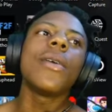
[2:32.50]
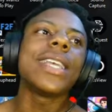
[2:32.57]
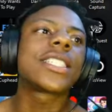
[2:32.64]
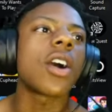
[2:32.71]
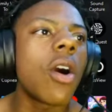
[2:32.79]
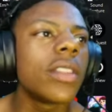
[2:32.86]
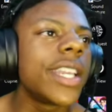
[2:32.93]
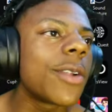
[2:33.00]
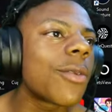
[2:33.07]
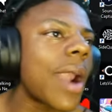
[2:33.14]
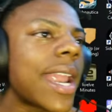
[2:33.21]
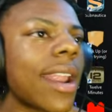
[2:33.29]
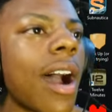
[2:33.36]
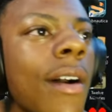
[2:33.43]
it's only
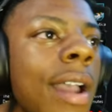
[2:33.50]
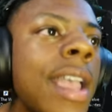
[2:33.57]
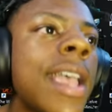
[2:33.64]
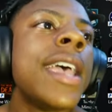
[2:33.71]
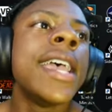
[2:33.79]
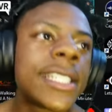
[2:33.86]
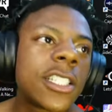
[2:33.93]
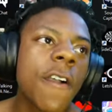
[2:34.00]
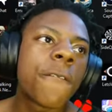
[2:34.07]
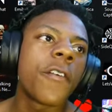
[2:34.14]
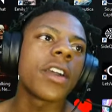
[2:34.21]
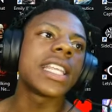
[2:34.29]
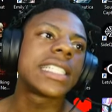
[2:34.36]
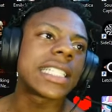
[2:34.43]
right, y'all. It's the
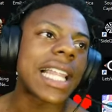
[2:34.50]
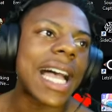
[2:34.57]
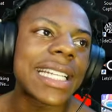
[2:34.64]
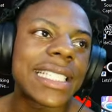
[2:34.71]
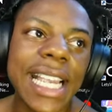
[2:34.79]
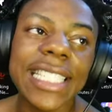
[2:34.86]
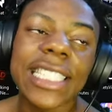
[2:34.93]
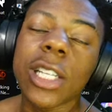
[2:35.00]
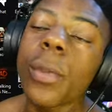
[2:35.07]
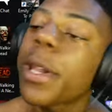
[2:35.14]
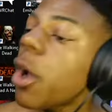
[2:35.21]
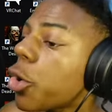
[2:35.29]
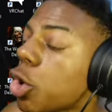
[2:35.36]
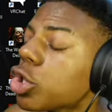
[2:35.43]
Fourth of July, chat. So we
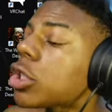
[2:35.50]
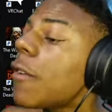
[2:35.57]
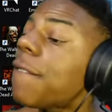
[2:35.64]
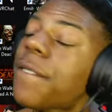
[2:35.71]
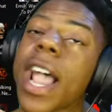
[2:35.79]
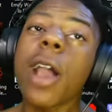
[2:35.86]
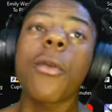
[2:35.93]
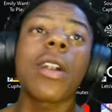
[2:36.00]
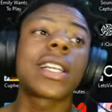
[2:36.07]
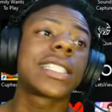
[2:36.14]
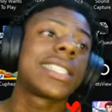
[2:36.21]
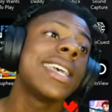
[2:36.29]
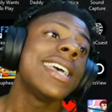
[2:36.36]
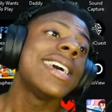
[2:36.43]
gonna do some
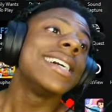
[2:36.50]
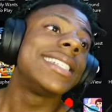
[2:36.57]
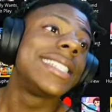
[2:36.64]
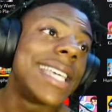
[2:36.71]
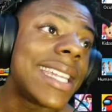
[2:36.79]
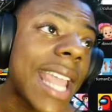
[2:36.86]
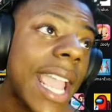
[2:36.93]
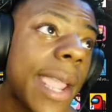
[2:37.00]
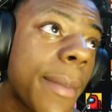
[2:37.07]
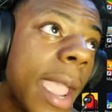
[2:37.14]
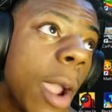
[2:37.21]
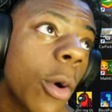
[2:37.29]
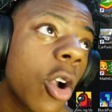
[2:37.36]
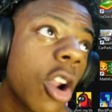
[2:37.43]
fireworks today,
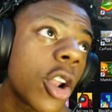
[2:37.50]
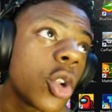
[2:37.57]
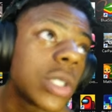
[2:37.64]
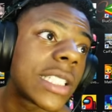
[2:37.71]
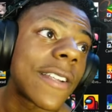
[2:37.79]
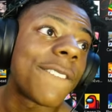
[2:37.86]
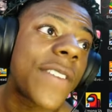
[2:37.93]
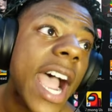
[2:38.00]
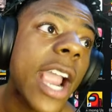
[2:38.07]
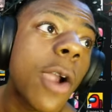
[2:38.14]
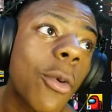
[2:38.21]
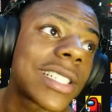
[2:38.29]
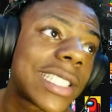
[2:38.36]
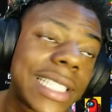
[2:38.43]
man. We're gonna do some
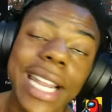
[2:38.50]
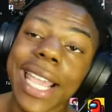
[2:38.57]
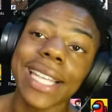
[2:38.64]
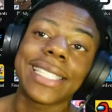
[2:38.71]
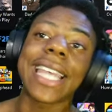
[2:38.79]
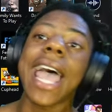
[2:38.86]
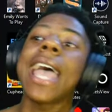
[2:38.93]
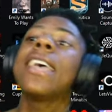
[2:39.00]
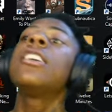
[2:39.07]
fireworks today, chat.